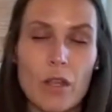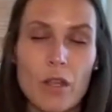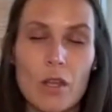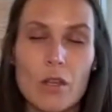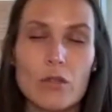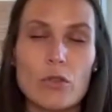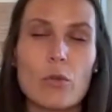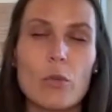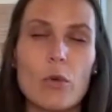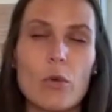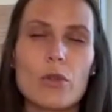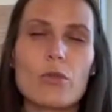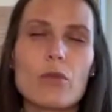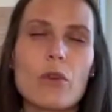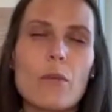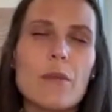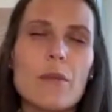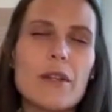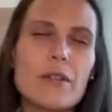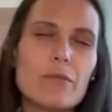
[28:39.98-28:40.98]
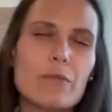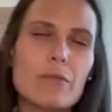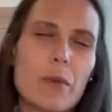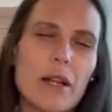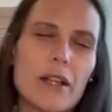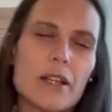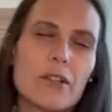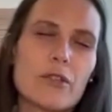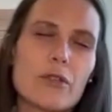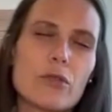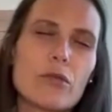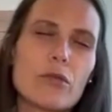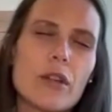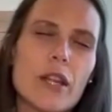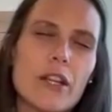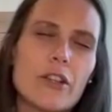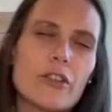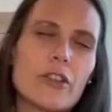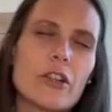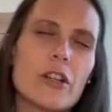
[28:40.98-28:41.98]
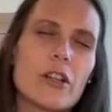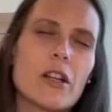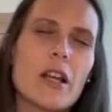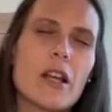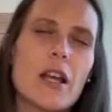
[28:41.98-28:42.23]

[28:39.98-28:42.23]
So what do I mean by the true nature?